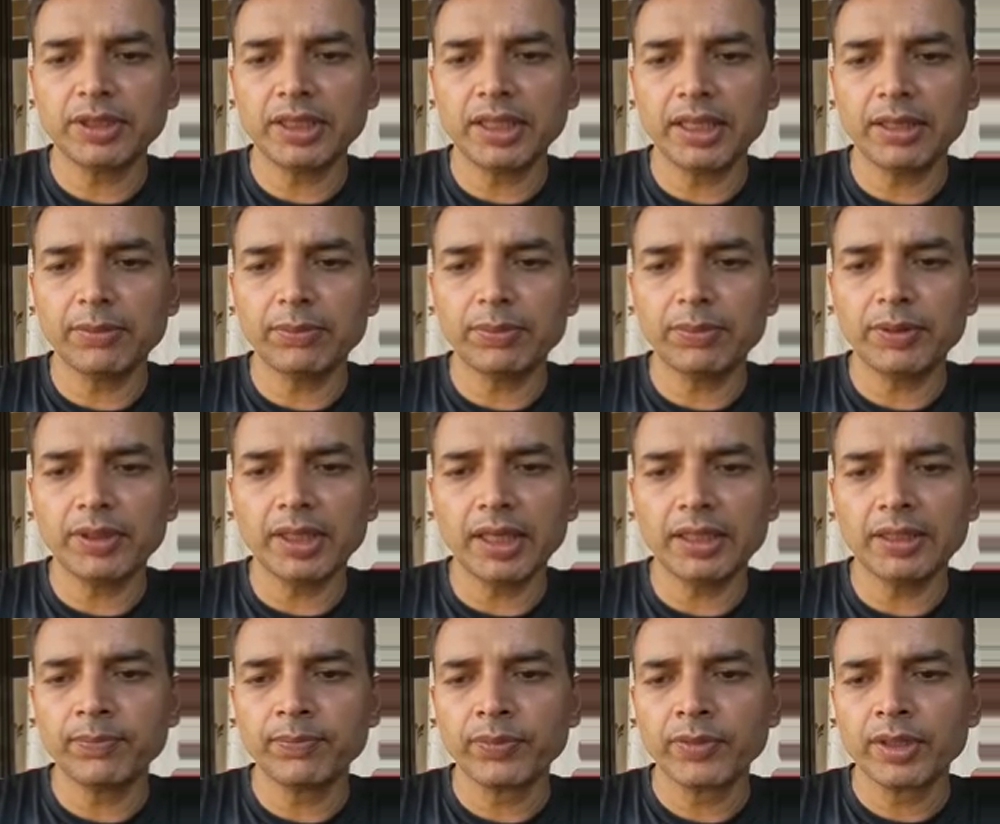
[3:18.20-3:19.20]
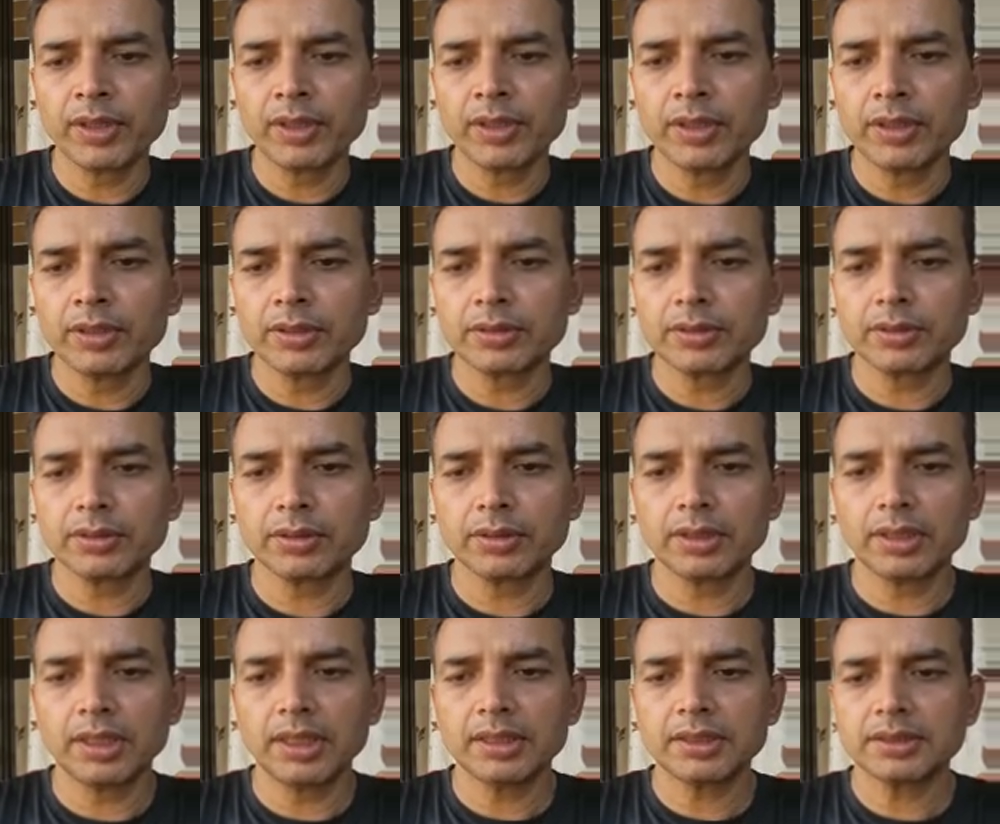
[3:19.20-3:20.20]
API. So
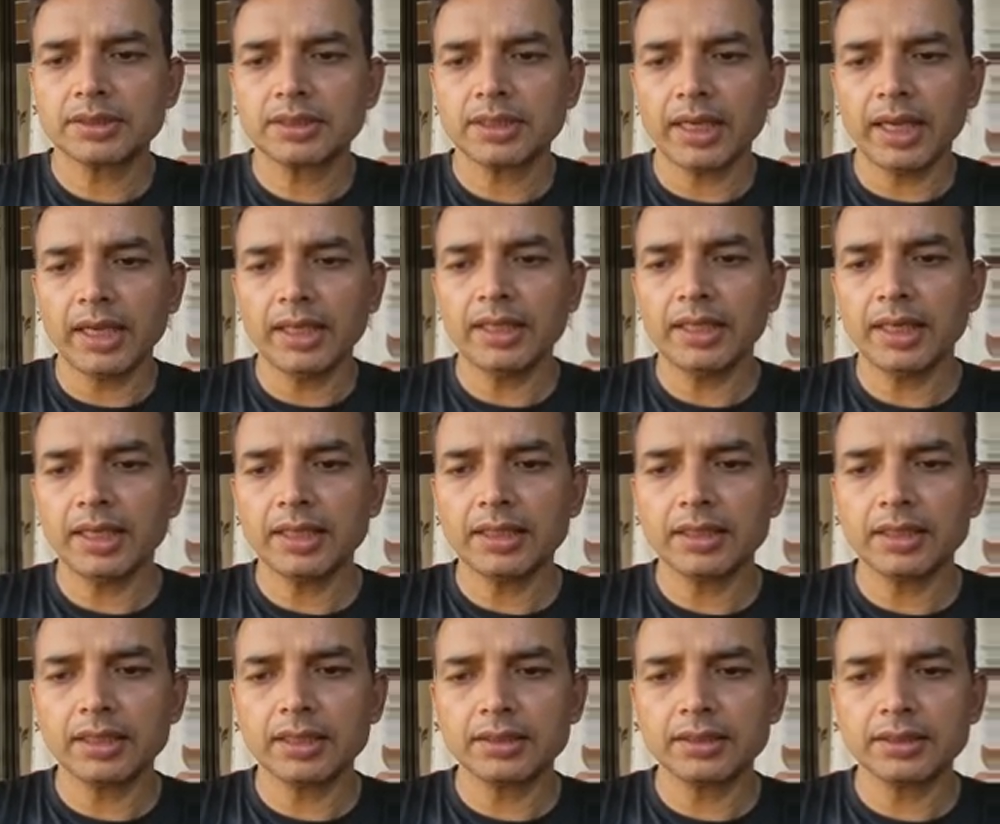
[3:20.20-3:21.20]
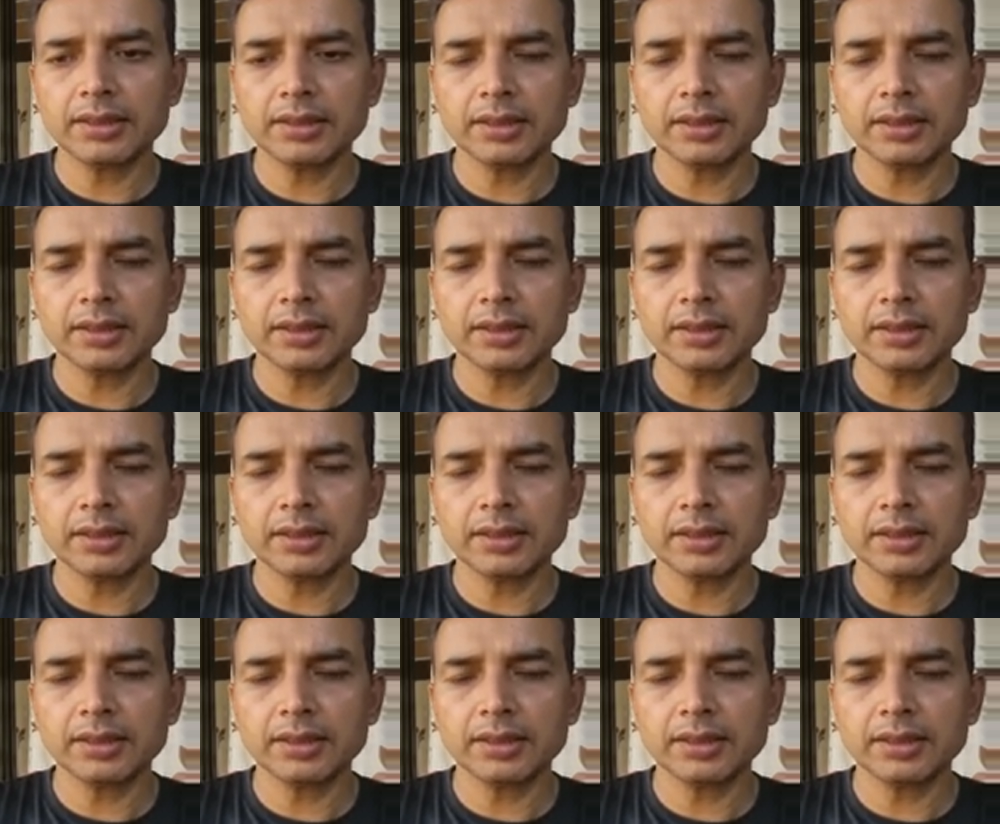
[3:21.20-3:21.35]
let's try and run.